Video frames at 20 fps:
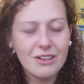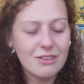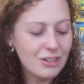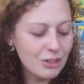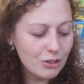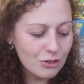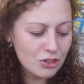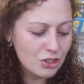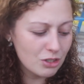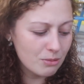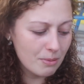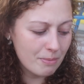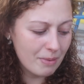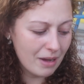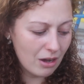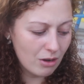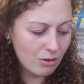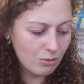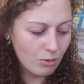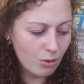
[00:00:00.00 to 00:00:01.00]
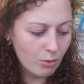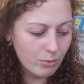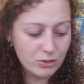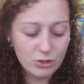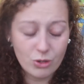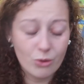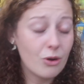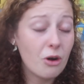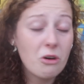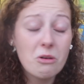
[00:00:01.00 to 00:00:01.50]
YouTube about what
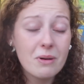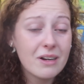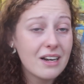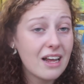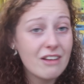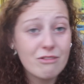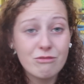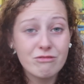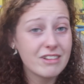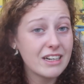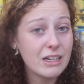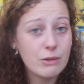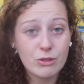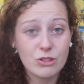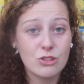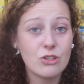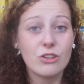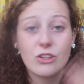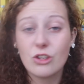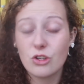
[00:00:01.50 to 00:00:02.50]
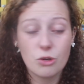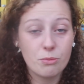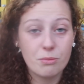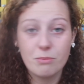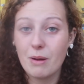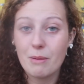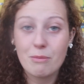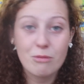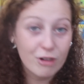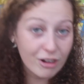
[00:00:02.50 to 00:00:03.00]
was going on in my life really was not the top
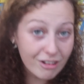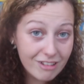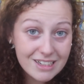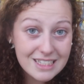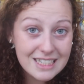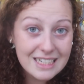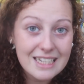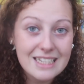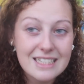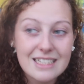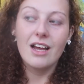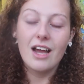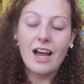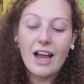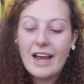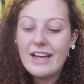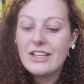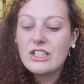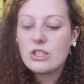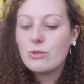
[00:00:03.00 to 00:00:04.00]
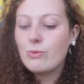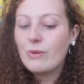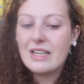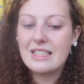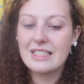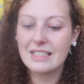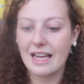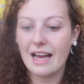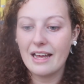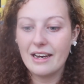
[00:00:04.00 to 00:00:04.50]
of my priority list. I just
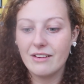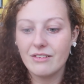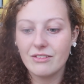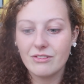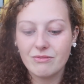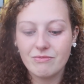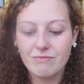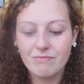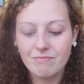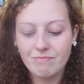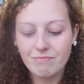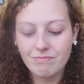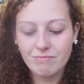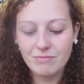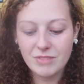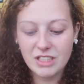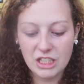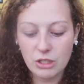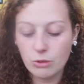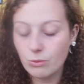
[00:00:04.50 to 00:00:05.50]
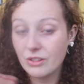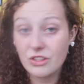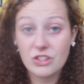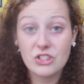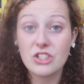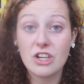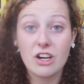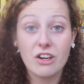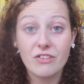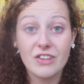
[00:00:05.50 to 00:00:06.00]
wanted to kind of deal with
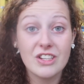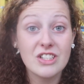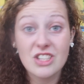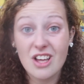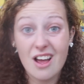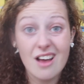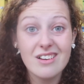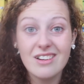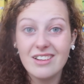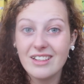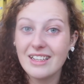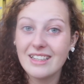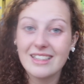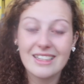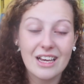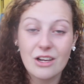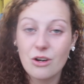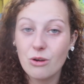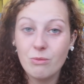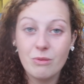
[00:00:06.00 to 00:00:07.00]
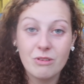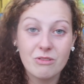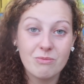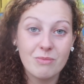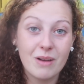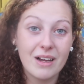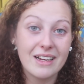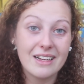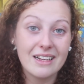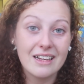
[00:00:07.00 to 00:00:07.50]
stuff internally and get on with
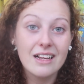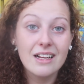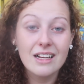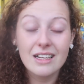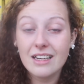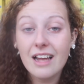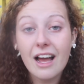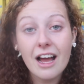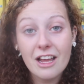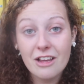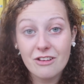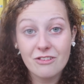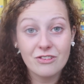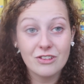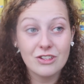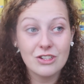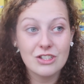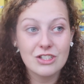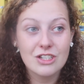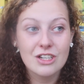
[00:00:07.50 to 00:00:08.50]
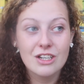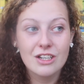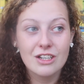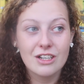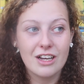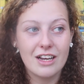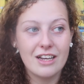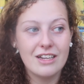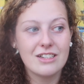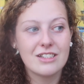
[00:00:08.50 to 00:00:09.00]
my life
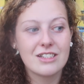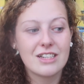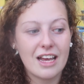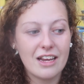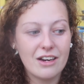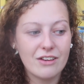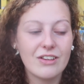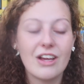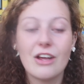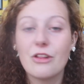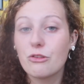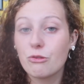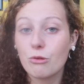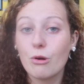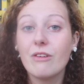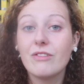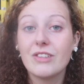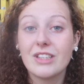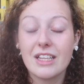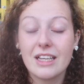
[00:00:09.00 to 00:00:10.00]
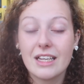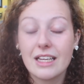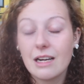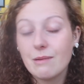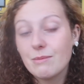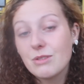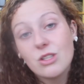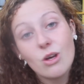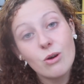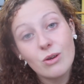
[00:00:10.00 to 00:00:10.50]
and kind of get through everything, and
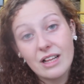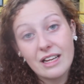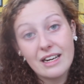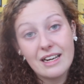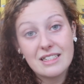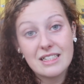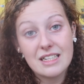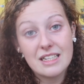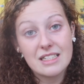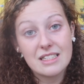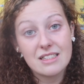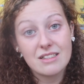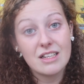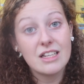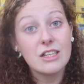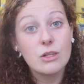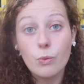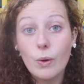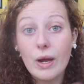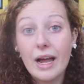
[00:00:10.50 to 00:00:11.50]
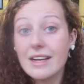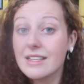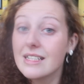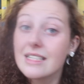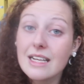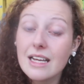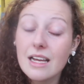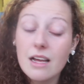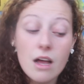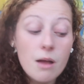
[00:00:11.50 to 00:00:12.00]
I'm so glad I did it the way I
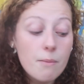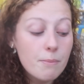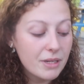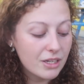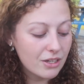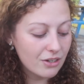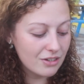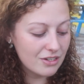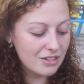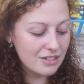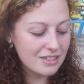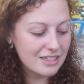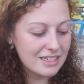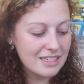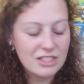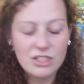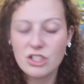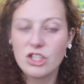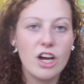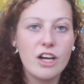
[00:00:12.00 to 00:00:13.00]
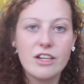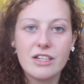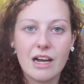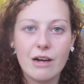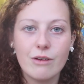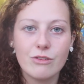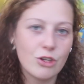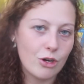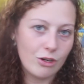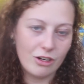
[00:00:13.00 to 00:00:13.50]
did it because it's turned
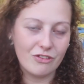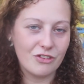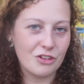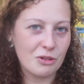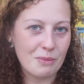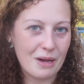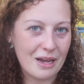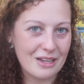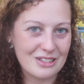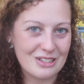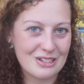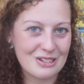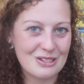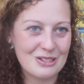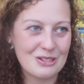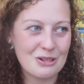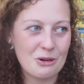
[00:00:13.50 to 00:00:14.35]
out totally for the best.